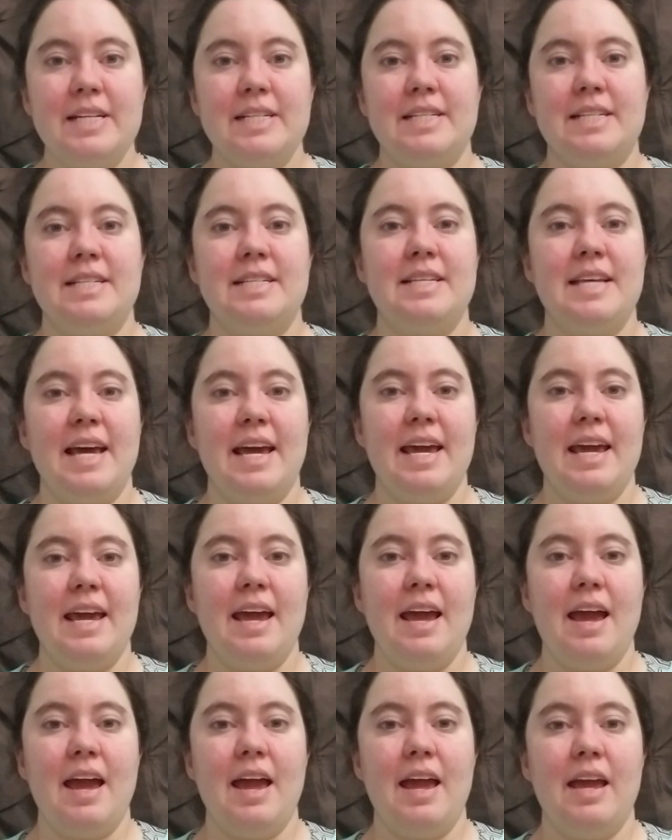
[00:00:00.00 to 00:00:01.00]

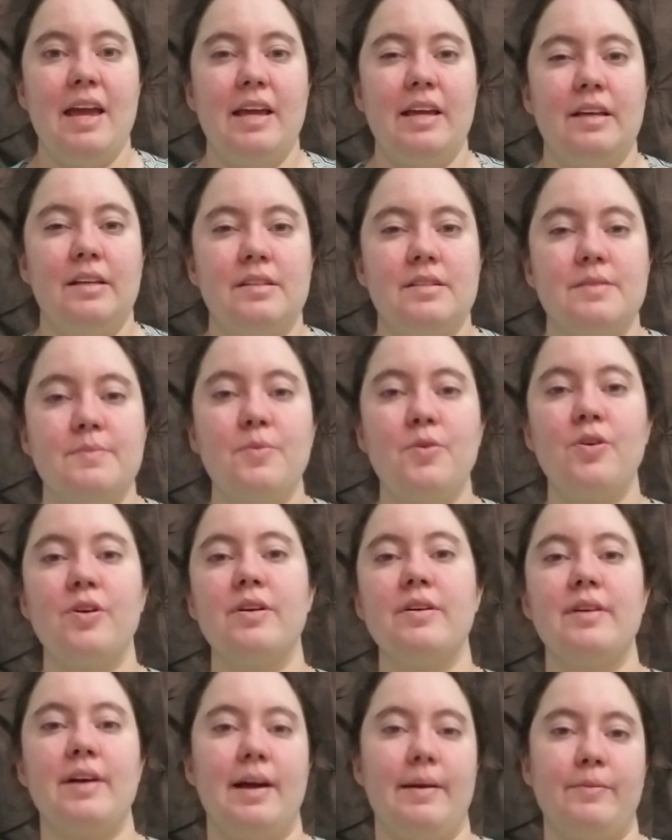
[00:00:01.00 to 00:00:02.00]
Today is
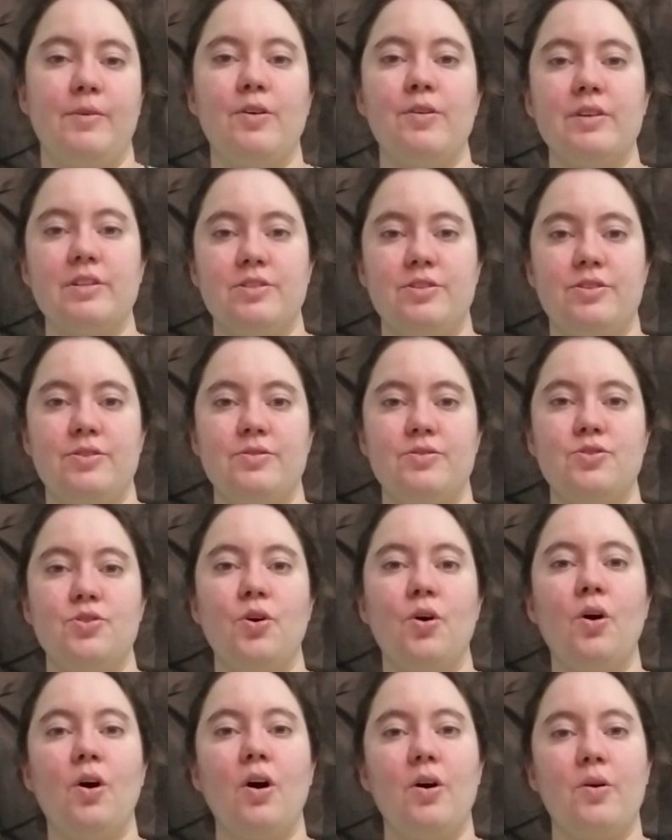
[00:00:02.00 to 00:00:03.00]
more, I'm going to
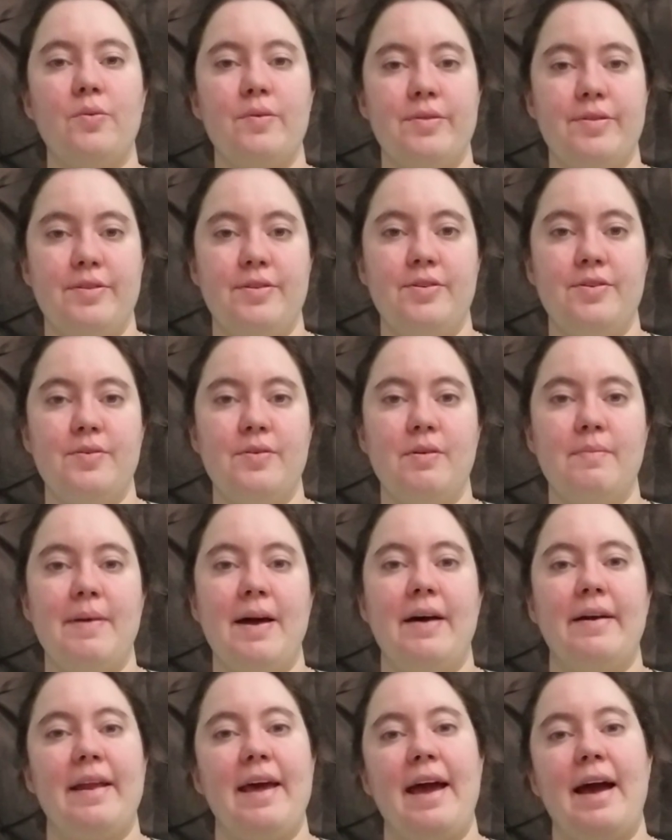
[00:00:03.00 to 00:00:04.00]
talk with you
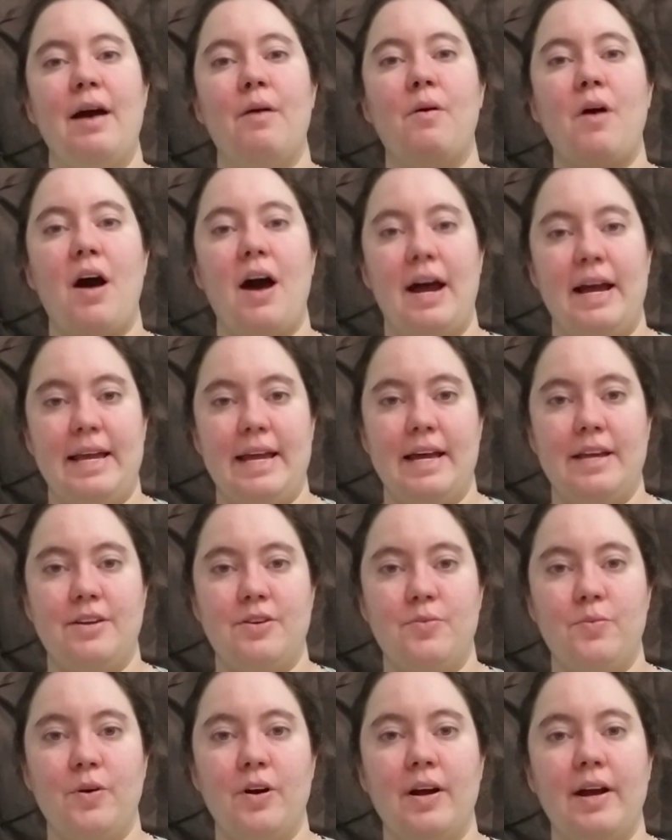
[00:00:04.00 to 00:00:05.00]
about how I
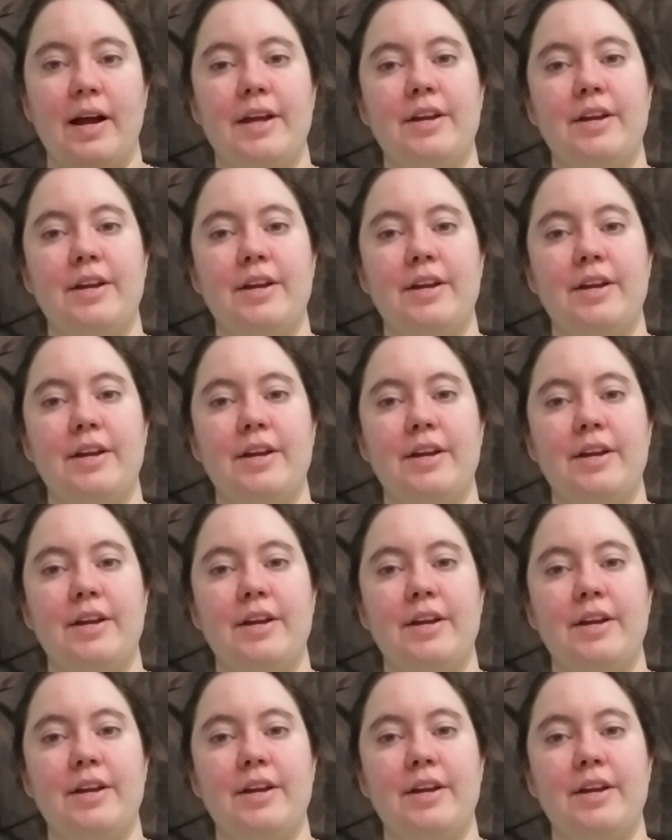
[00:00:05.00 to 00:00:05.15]
edit work.